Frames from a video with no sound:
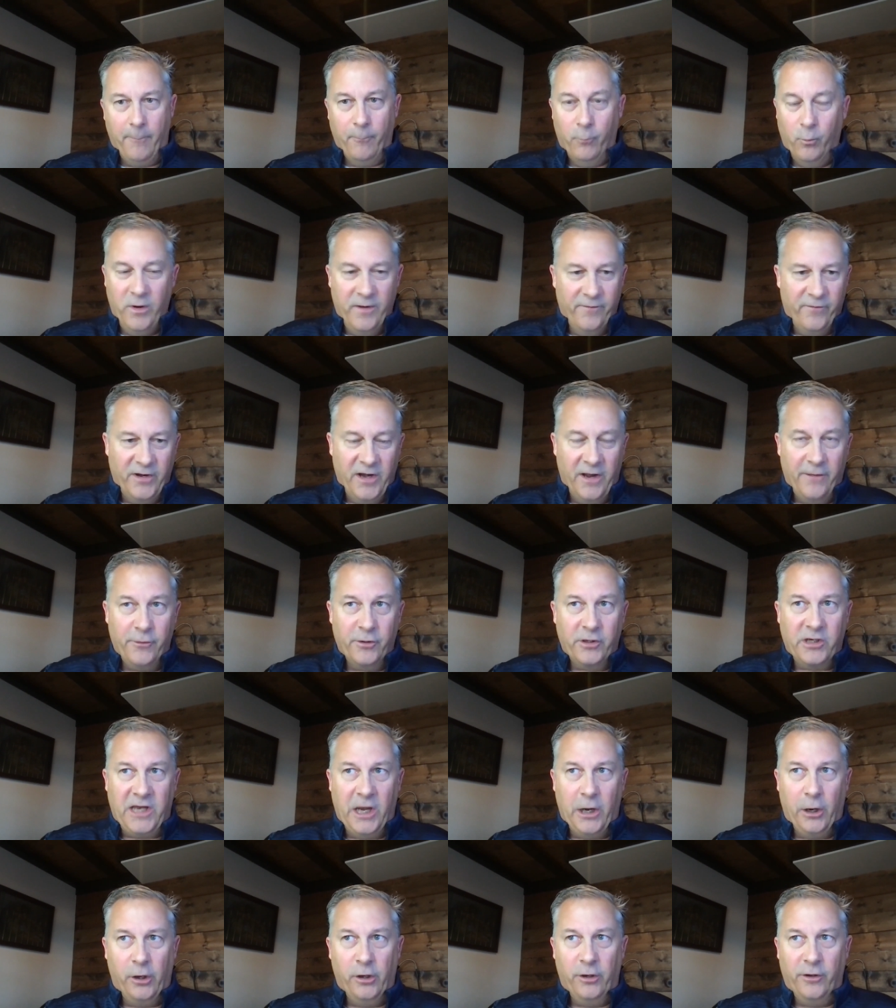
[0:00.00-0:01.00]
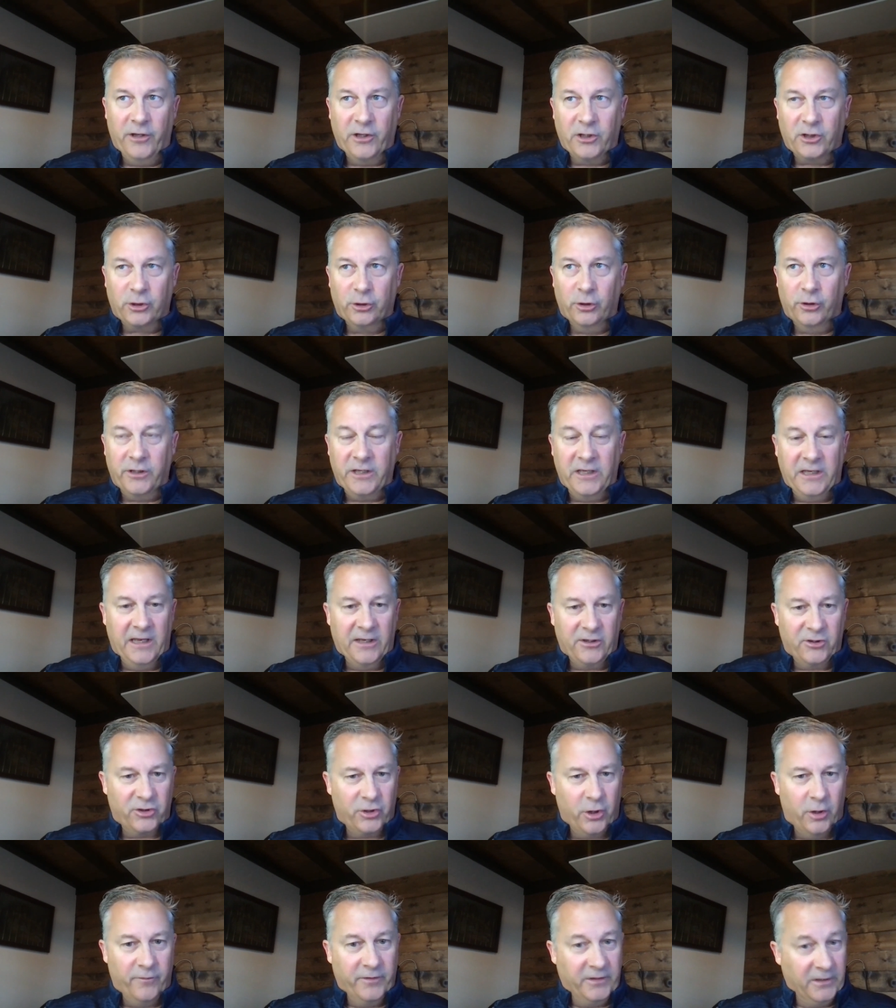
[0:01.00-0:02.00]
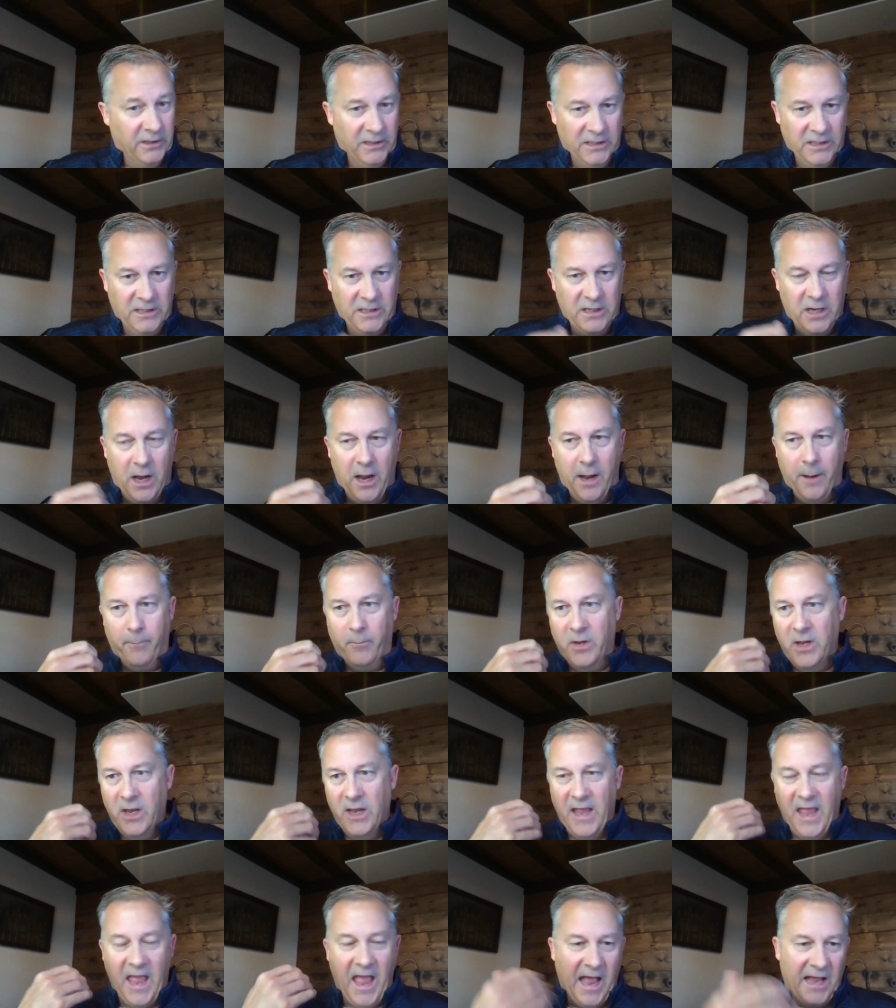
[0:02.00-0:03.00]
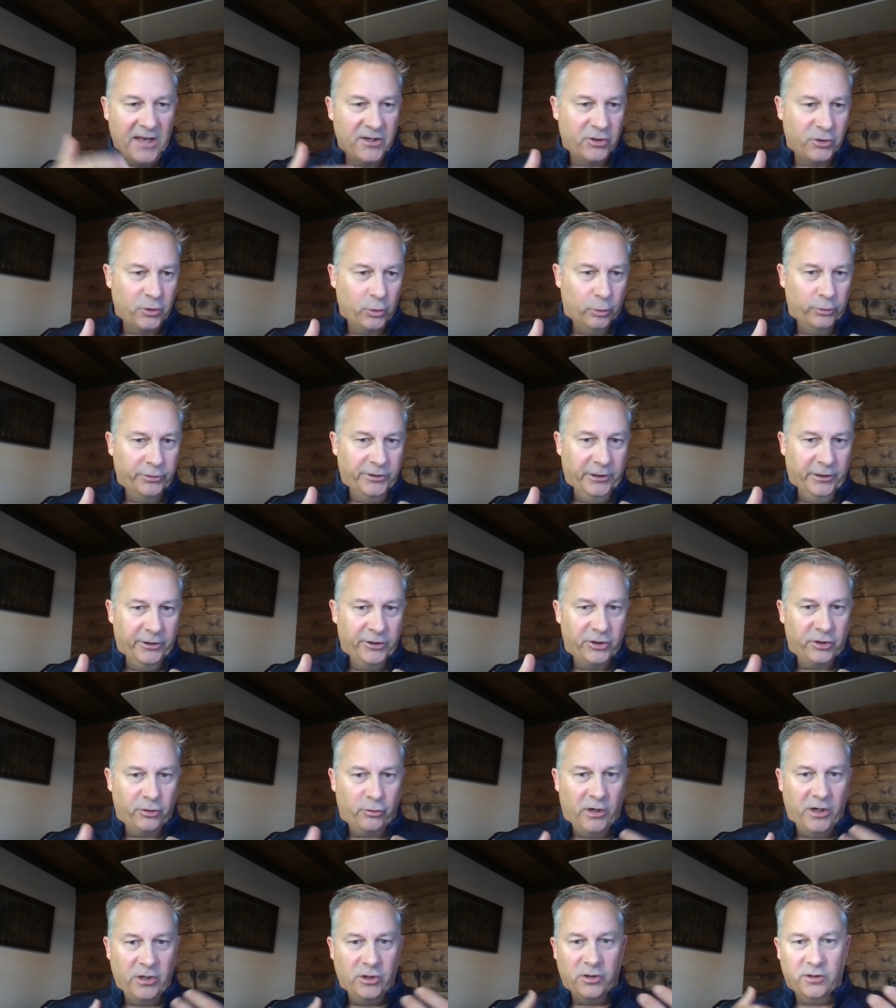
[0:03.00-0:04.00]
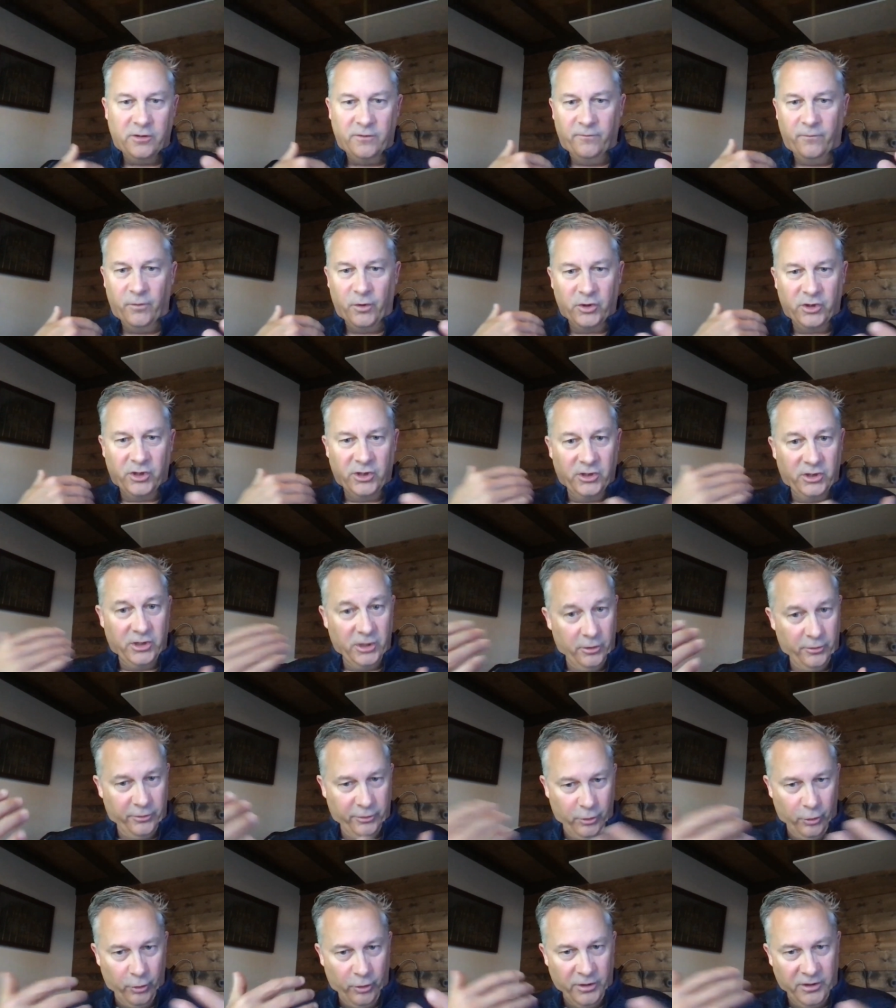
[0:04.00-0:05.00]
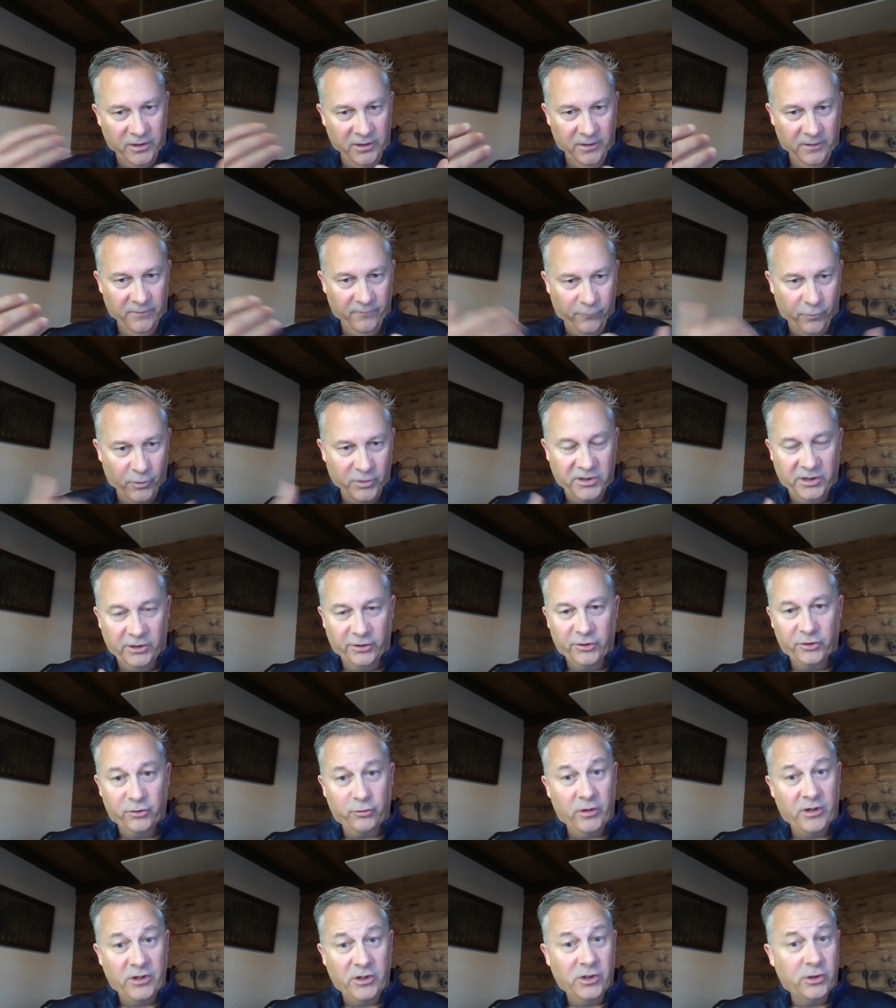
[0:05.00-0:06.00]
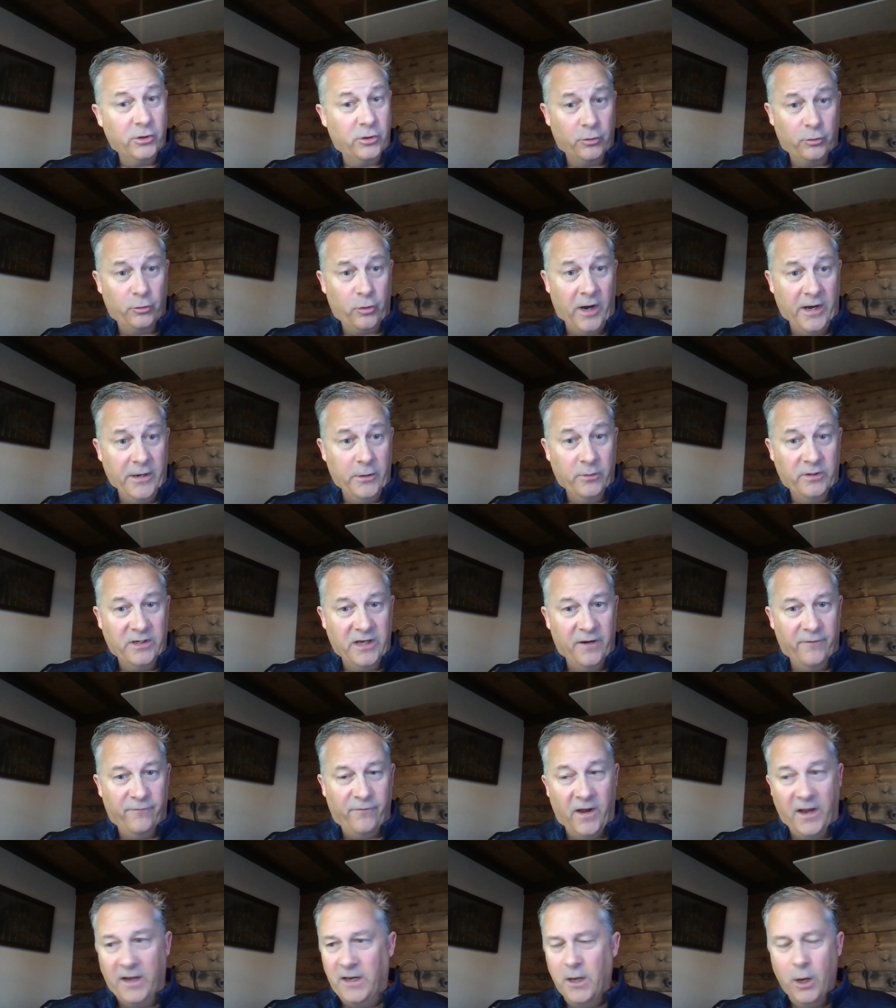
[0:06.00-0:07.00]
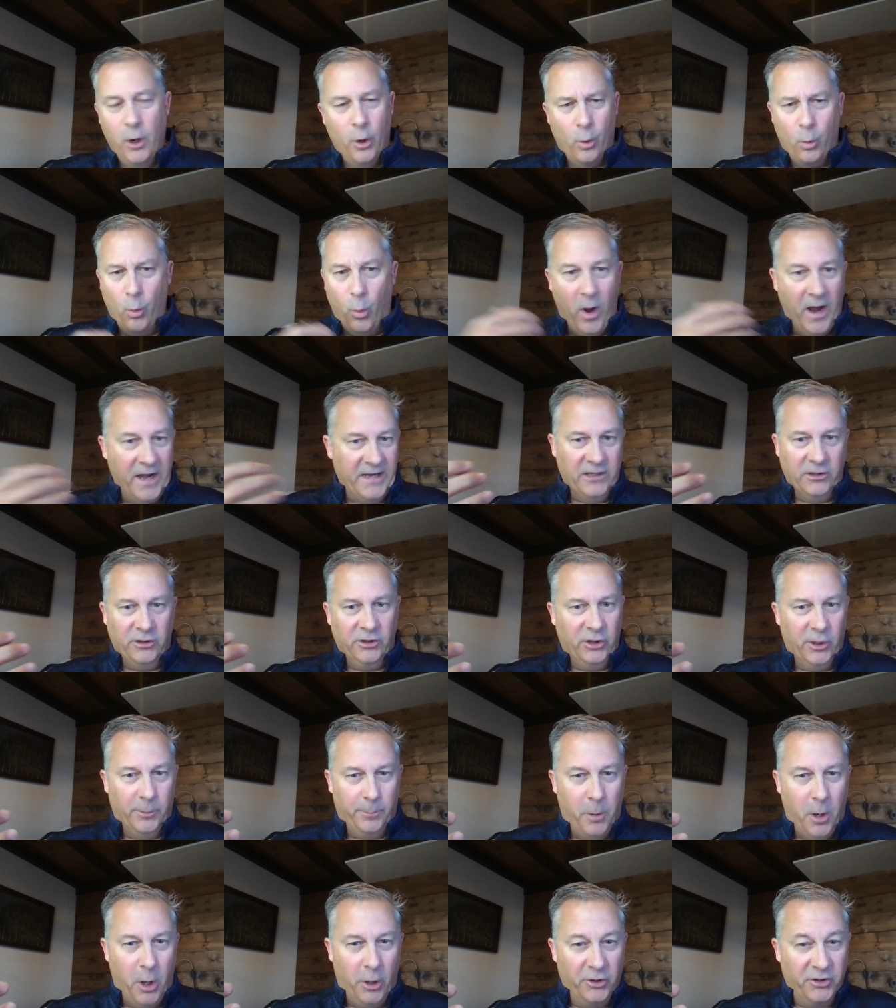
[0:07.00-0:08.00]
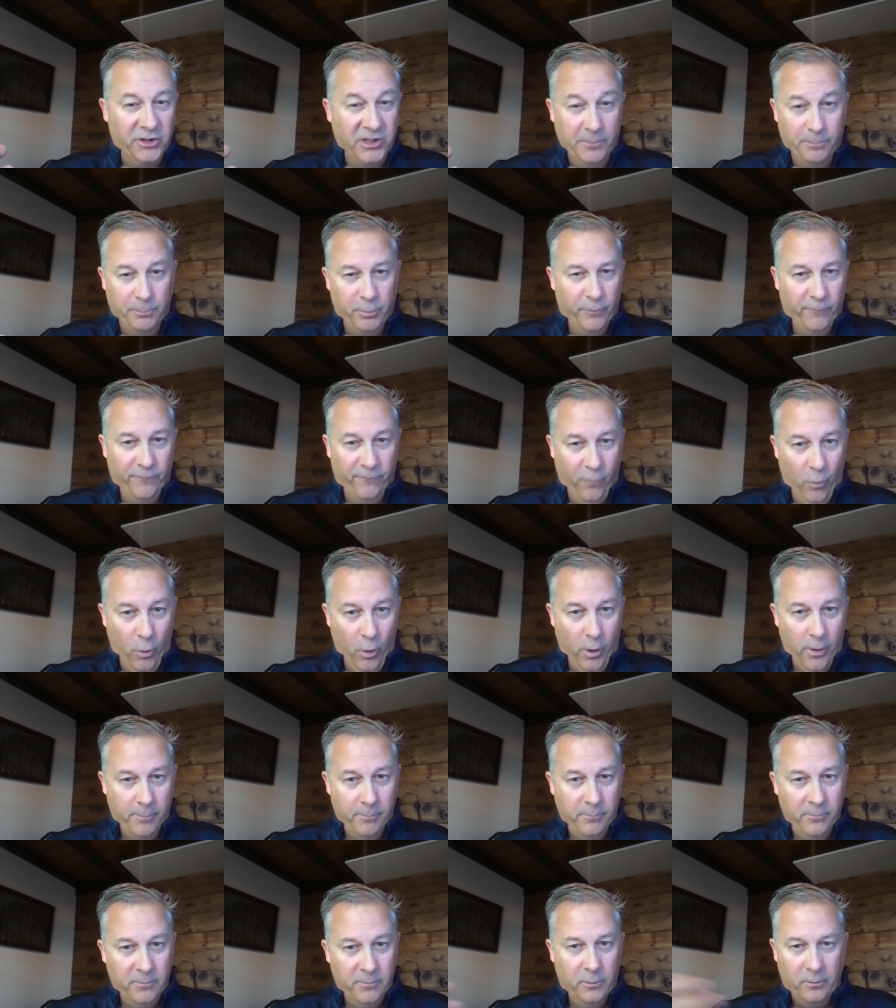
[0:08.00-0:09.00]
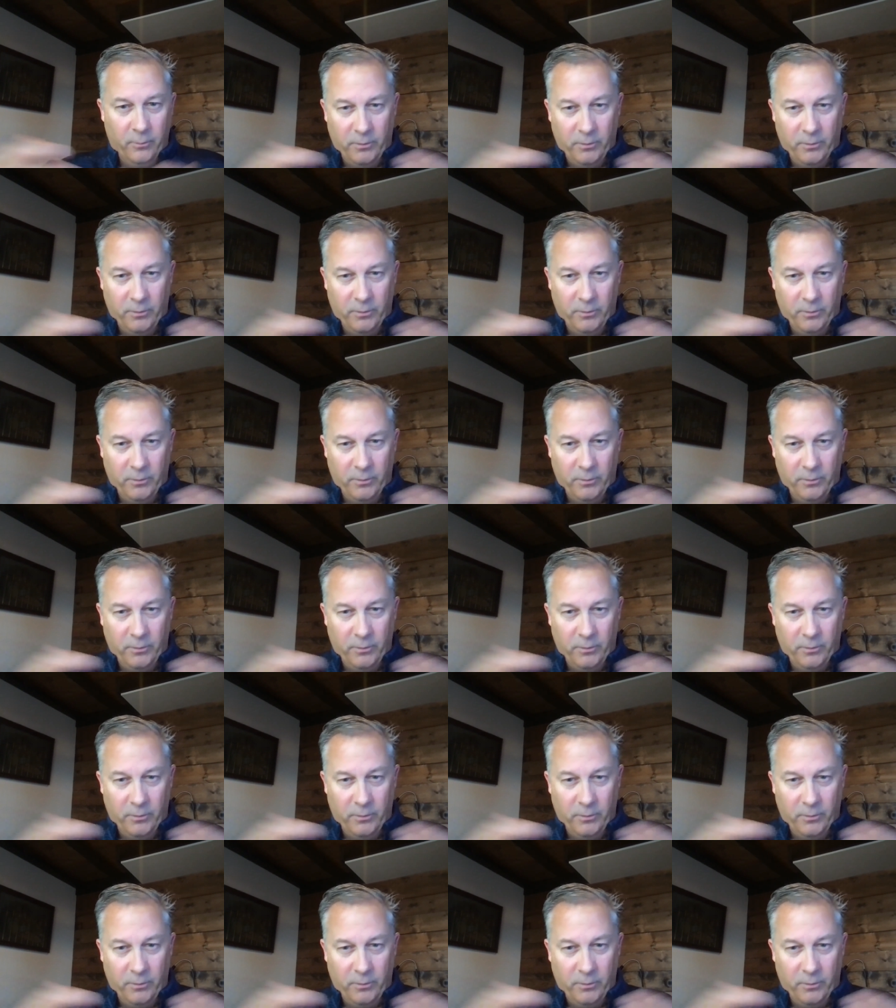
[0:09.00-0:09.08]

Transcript: We have another carrier that's looking at solving the as sold illustration versus the current in-force illustration, trying to identify why didn't the policy perform.